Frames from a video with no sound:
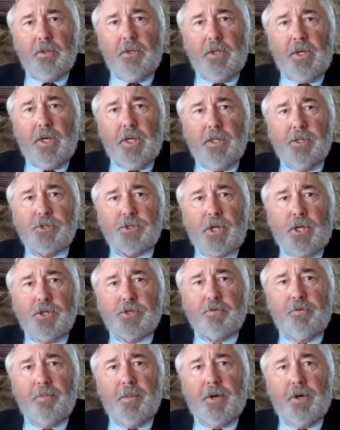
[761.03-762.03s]
The United
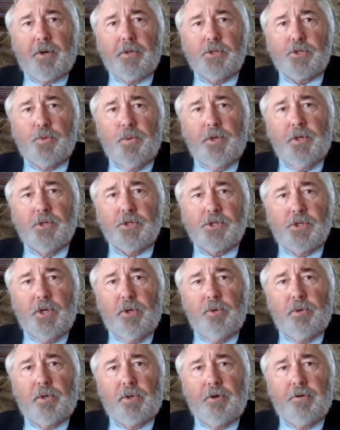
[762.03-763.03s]
States of America has witnessed
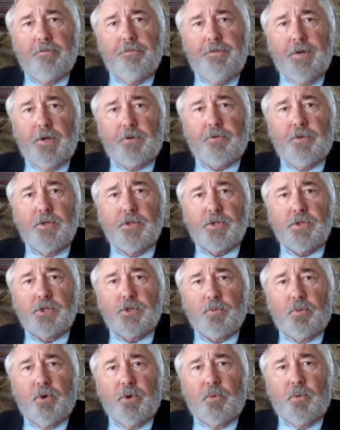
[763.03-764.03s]
no clear victory
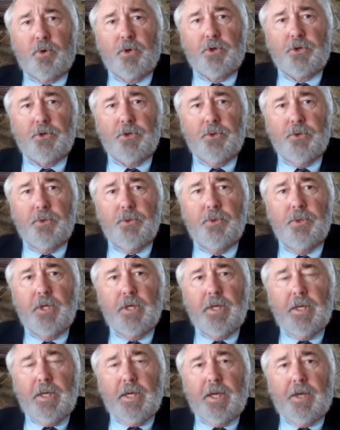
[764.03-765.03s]
since World War II,
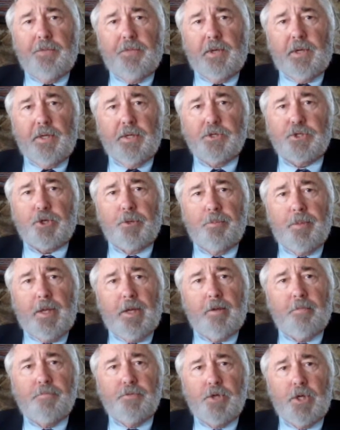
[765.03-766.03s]
and the list of
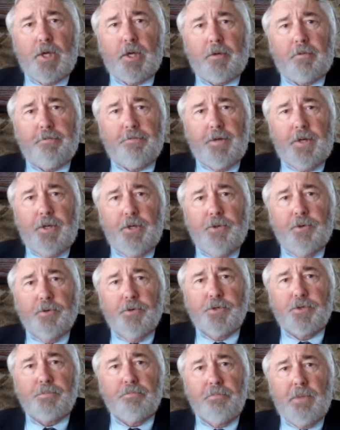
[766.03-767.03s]
abject
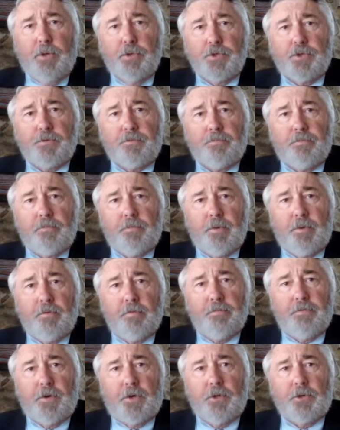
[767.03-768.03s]
failures, most
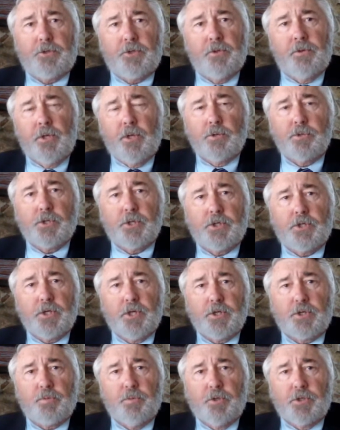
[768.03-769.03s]
fought to no
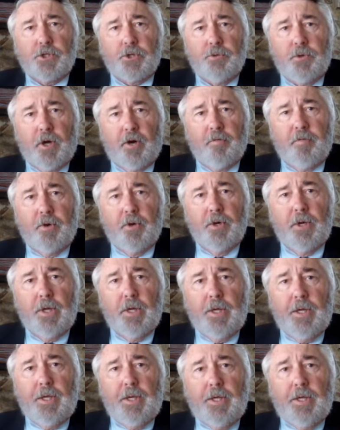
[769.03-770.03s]
success whatsoever,
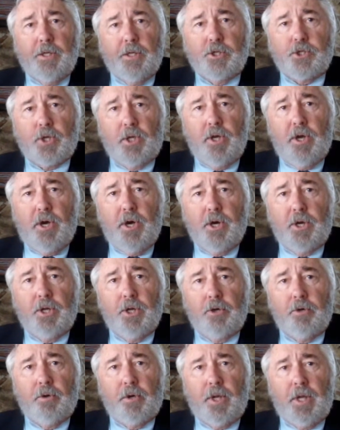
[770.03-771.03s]
is long
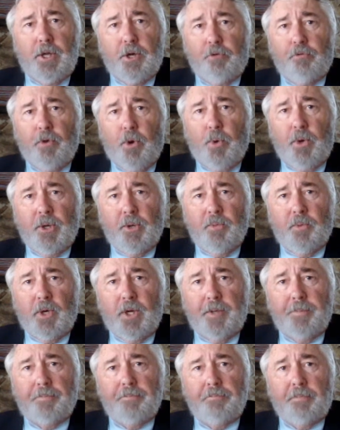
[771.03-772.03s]
and a growing
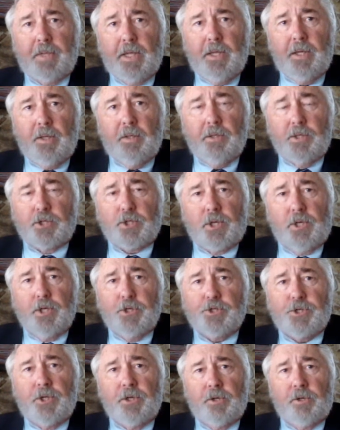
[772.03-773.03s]
one. This
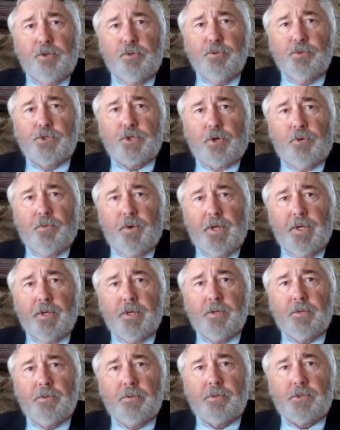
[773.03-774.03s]
list includes
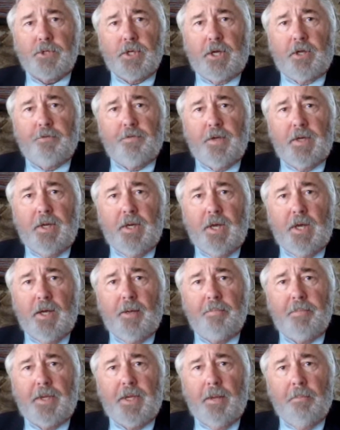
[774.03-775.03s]
Korea, South
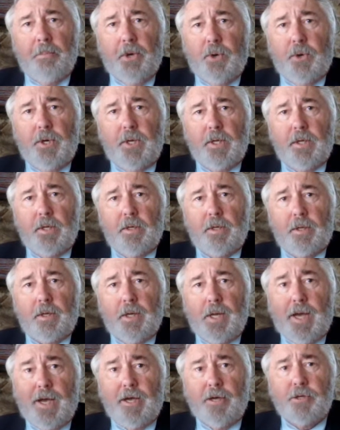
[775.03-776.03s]
Vietnam, Cambodia,
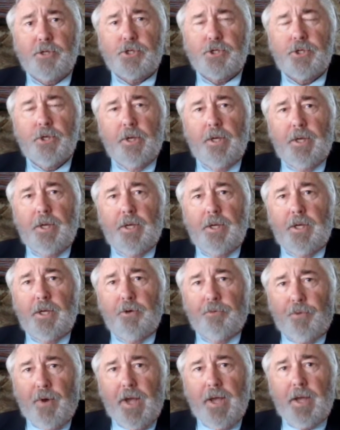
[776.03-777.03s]
Laos,
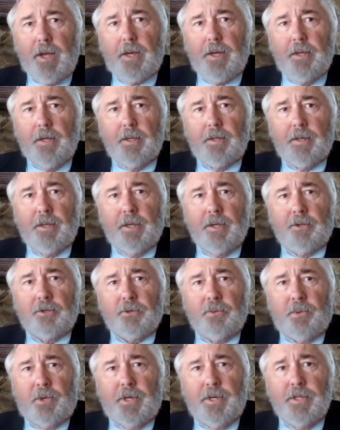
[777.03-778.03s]
Iraq, now
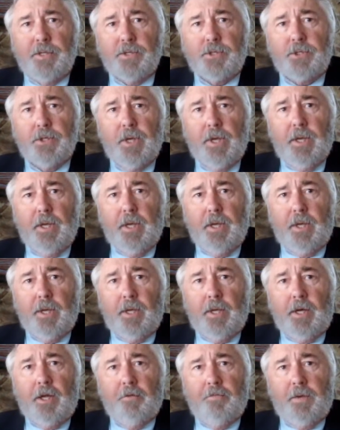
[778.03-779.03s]
twice,
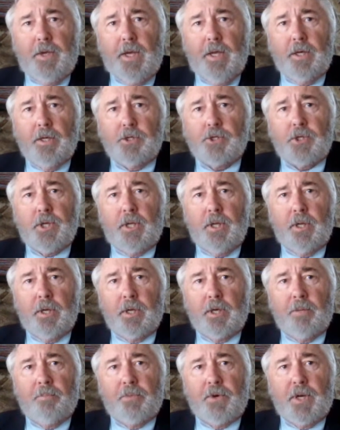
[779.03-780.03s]
and
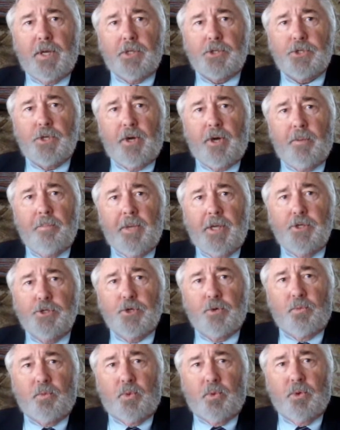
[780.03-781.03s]
Afghanistan, comprising our
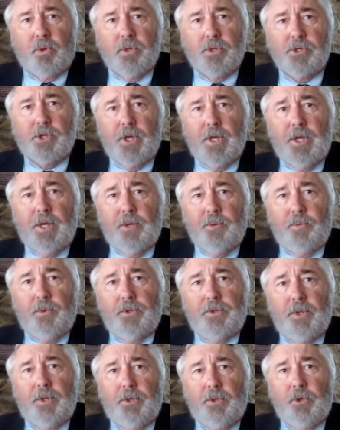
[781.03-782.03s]
major wars
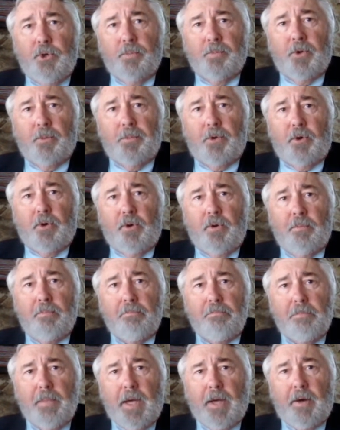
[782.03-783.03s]
with innumerable
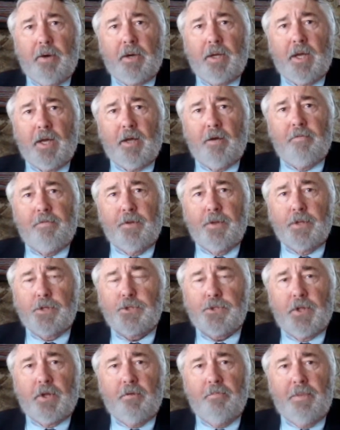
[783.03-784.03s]
minor
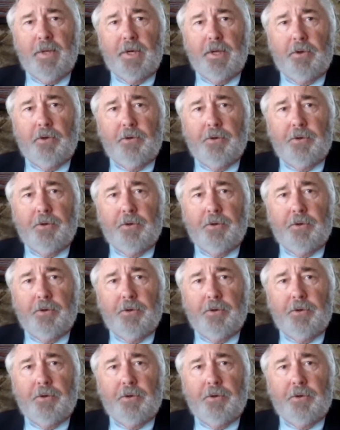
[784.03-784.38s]
conflicts that have been